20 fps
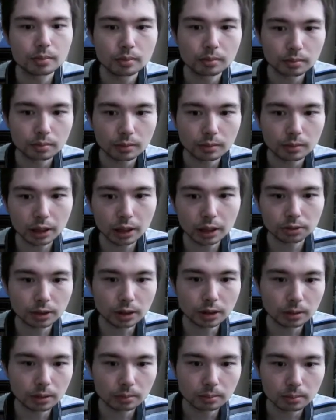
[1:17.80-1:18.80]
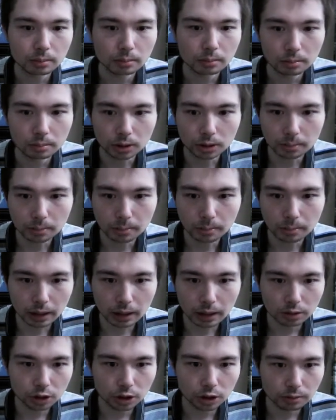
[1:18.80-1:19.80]
h3, bishop
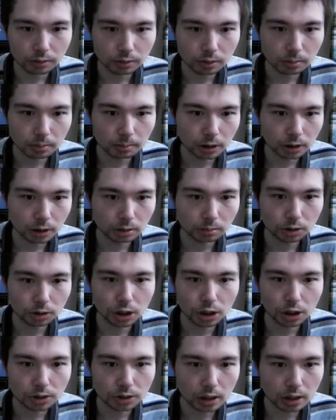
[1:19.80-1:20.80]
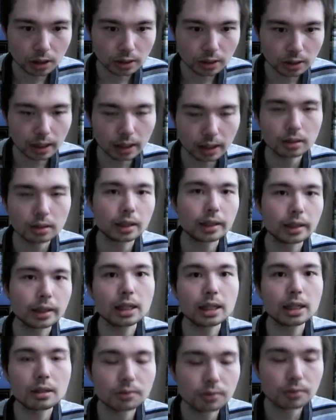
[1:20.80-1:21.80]
back, g4, bishop g6, and knight
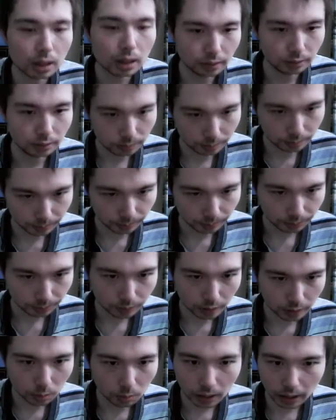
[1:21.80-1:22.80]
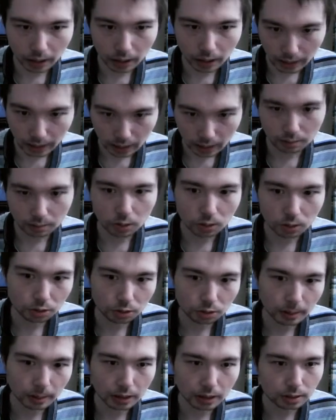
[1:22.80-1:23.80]
e5. White has more
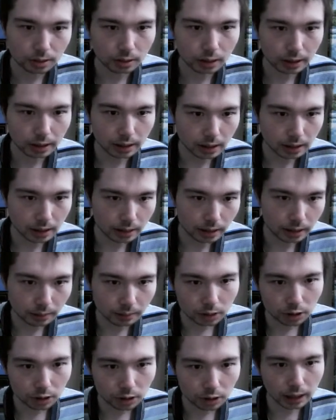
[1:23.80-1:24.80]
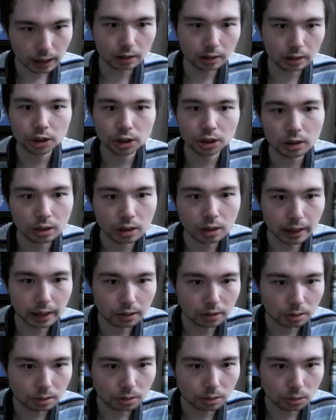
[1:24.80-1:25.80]
space, knight d7, challenging the
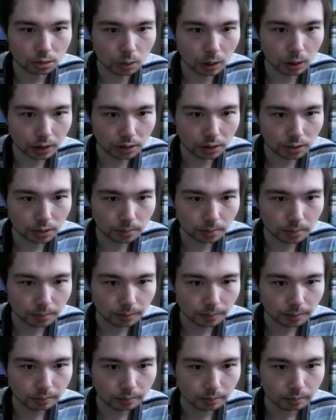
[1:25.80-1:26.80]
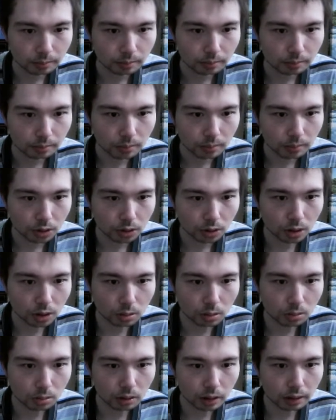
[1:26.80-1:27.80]
knight twice.
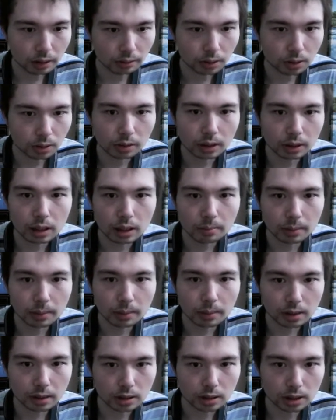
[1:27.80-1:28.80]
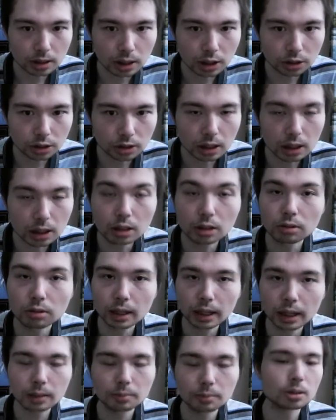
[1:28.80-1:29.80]
So, Levon, he makes a decision, he
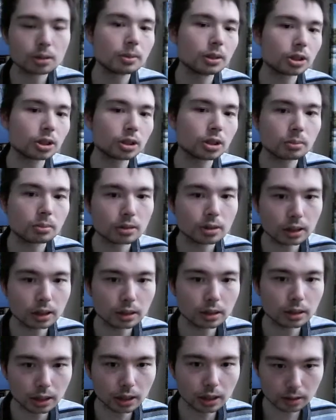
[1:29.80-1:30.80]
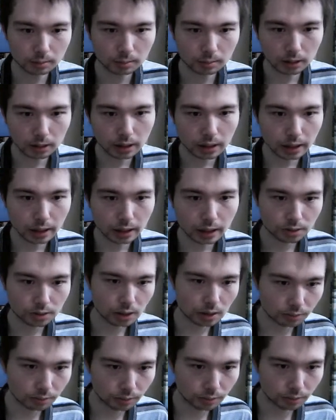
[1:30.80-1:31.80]
grabs the bishop, take, take, and
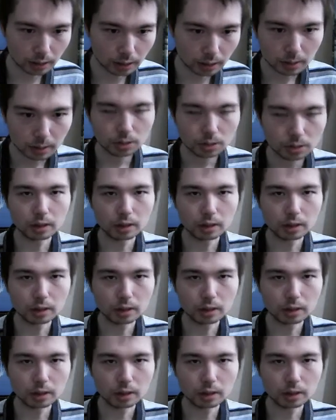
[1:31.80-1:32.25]
c3. You have a